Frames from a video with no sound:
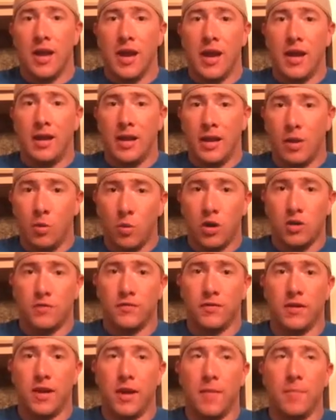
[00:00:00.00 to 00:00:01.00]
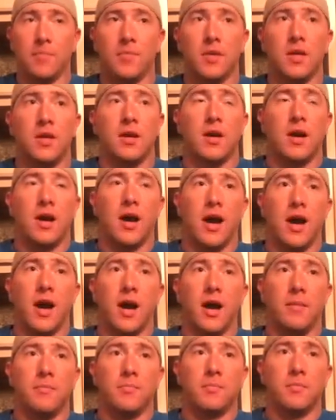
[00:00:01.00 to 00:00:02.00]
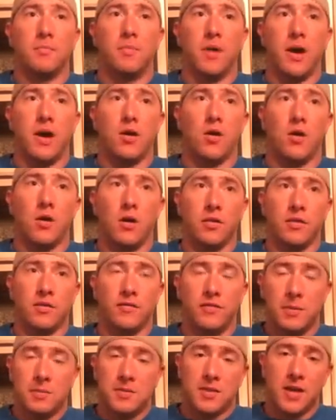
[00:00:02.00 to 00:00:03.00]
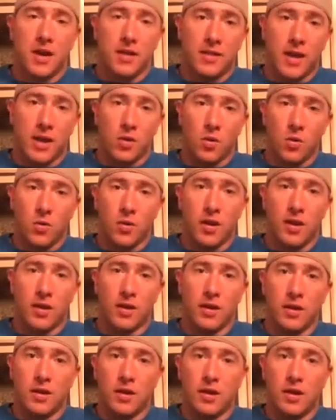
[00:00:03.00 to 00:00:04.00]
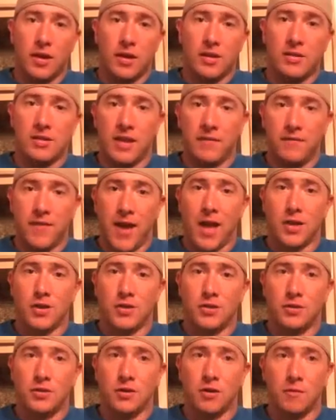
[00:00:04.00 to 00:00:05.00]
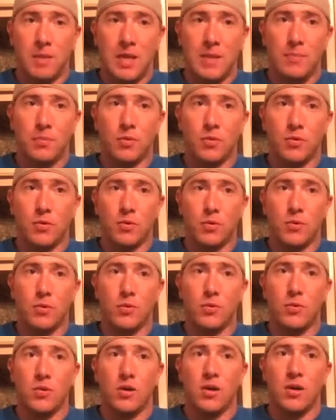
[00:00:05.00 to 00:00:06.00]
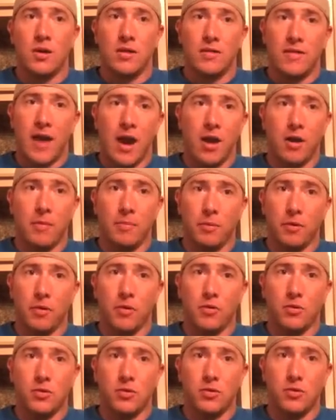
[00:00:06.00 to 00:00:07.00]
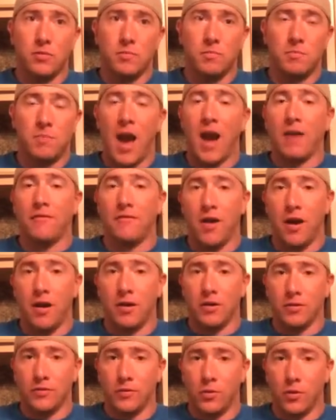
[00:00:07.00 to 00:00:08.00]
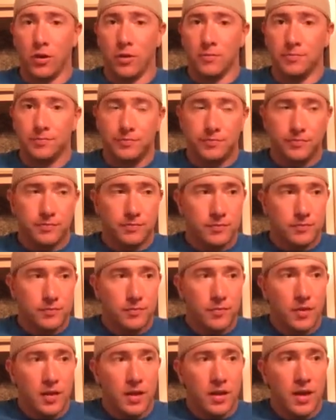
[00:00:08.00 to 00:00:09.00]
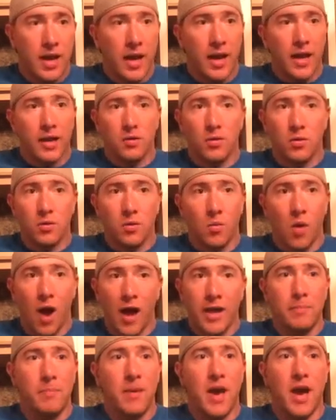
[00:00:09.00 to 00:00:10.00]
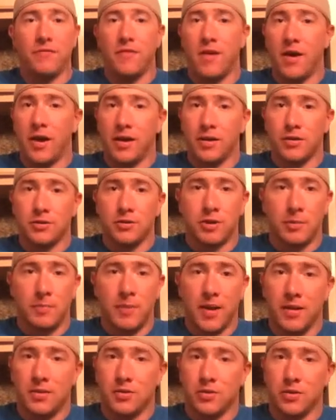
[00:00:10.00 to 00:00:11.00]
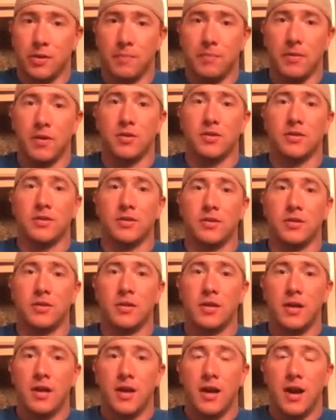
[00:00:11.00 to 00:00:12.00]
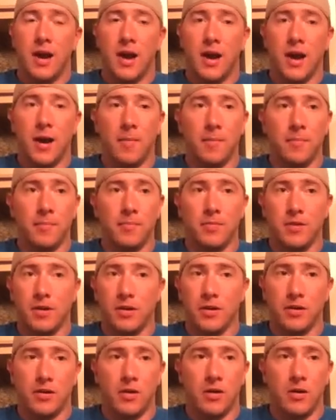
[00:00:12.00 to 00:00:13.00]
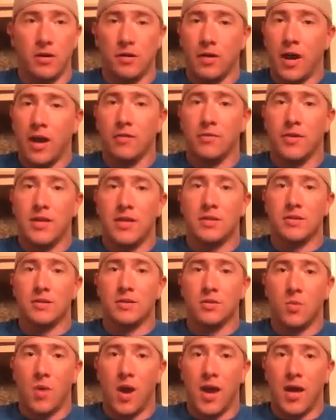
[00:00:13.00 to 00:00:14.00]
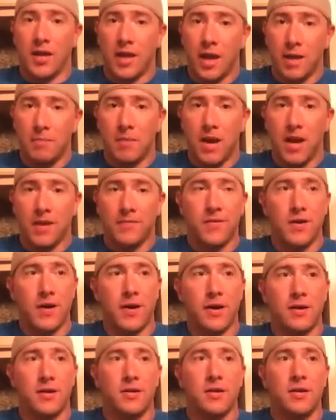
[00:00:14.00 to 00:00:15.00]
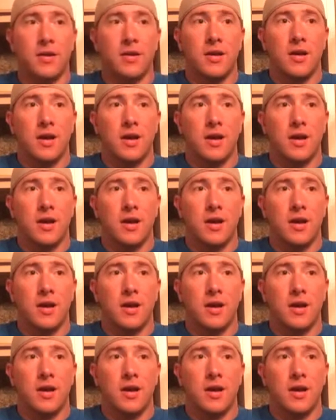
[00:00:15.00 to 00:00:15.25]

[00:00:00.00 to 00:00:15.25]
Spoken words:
and it works for them. But on the flip side of that coin is a faction of people who that approach backfires for. And why it backfires depends on the person. There are a lot of reasons why it can backfire.